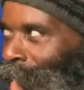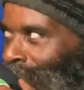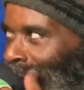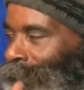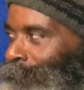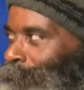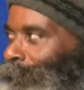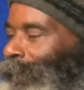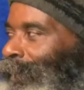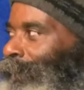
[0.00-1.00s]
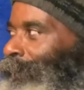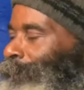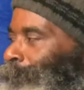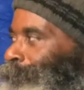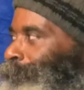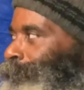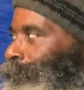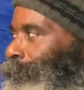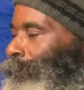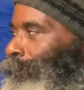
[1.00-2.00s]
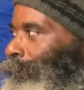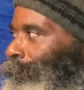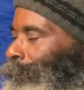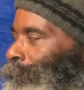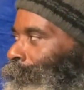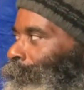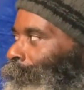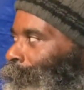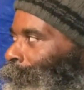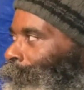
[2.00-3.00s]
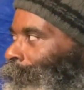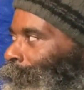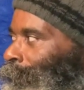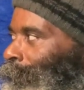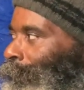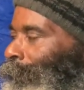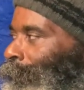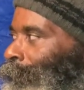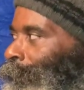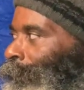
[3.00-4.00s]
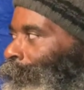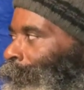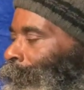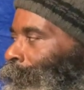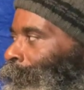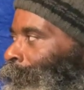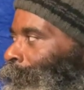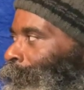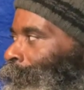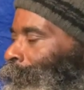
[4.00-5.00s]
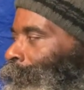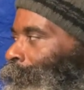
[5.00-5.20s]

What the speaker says: (not speaking)